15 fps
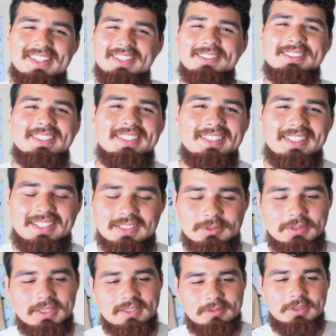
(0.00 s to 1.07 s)
It was literally
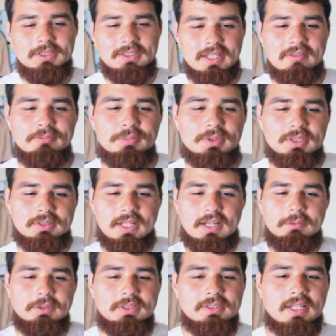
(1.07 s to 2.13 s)
because we we used to
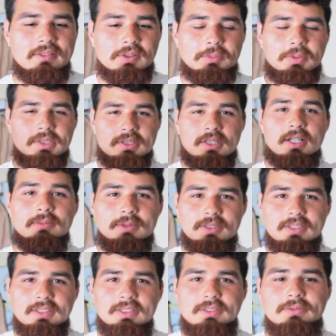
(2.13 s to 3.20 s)
have we used to have to push
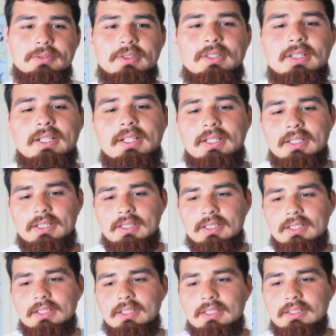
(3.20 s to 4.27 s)
dumpsters for uh,
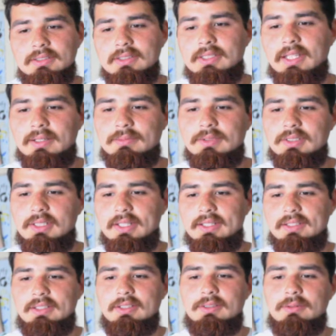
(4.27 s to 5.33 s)
to take them to
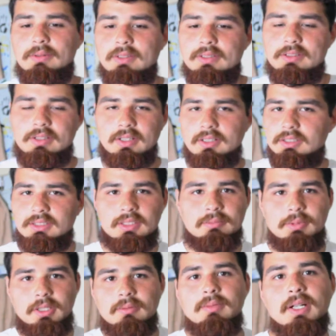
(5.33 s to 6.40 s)
like you know where the truck is
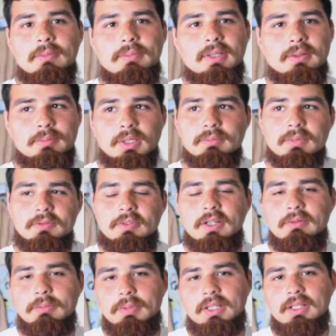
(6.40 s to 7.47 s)
gonna pick them up, and me and my
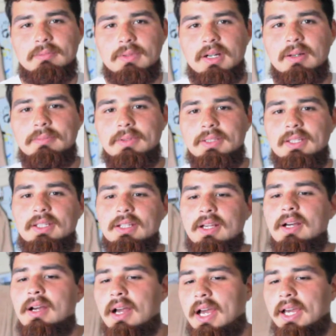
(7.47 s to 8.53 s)
friend were picking them up, and then uh,
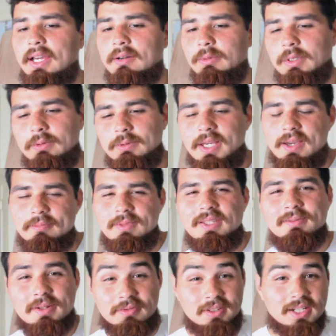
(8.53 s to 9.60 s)
I we, we had, me
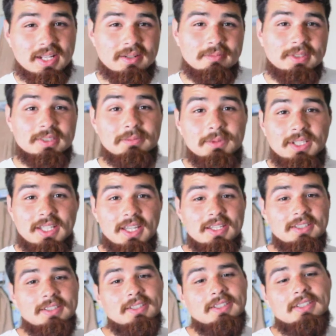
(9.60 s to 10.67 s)
and my friend had a
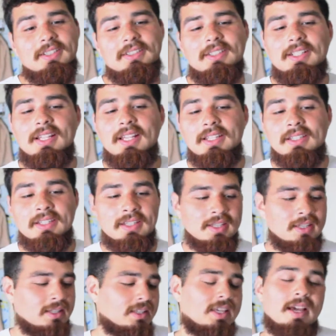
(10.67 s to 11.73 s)
miscommunication, and then like
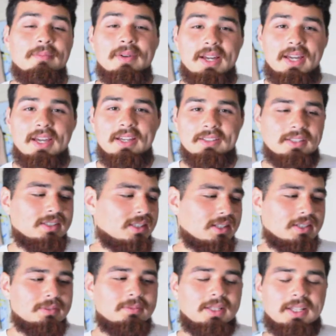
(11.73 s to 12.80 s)
yeah, my hand ended
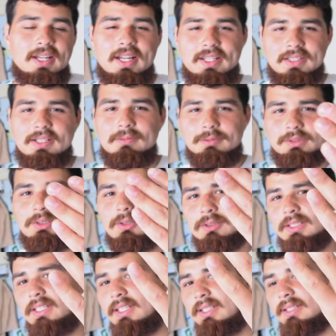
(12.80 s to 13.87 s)
up like I ended up was
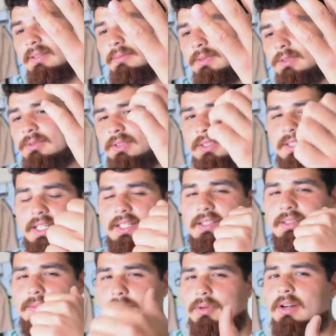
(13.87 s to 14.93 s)
holding it in between
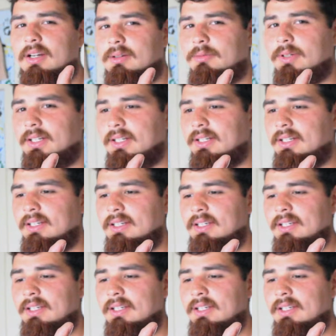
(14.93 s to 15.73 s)
like the part where